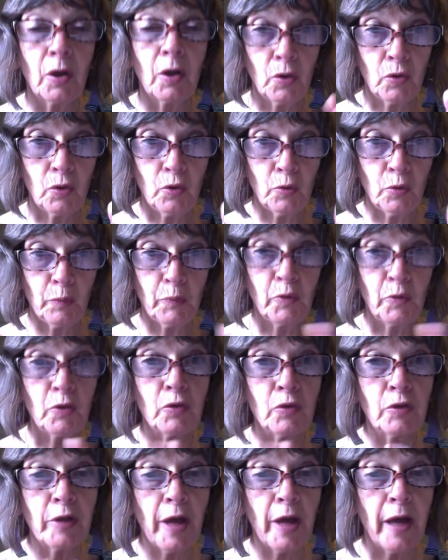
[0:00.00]
you
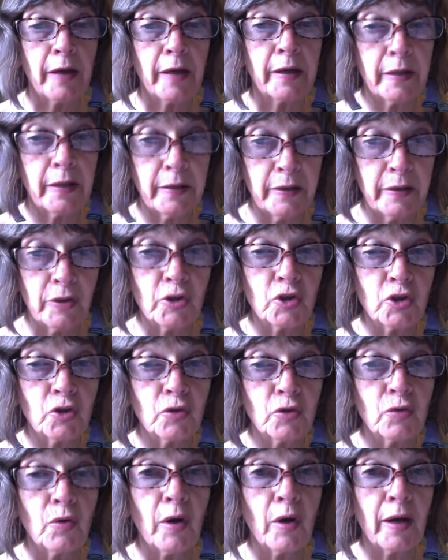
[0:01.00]
put that
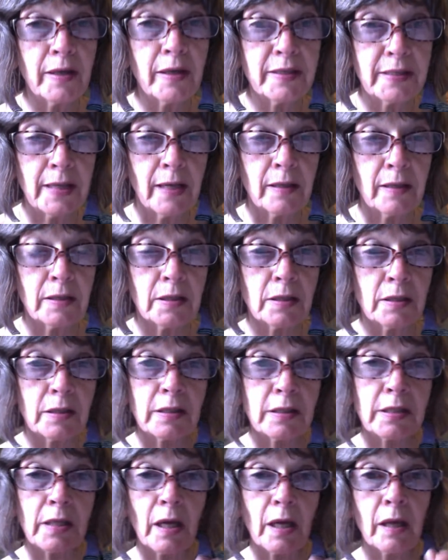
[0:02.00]
into a
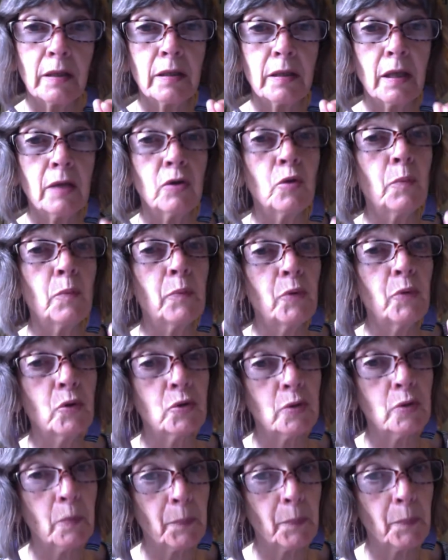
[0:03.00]
sentence and then you
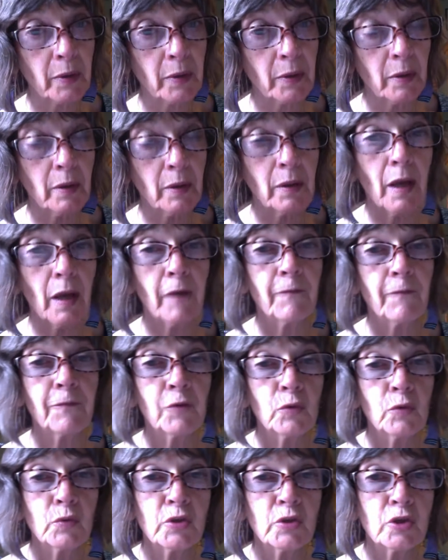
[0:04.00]
put that
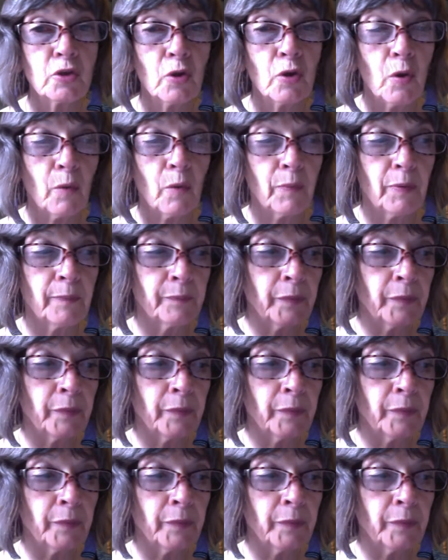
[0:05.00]
full stop.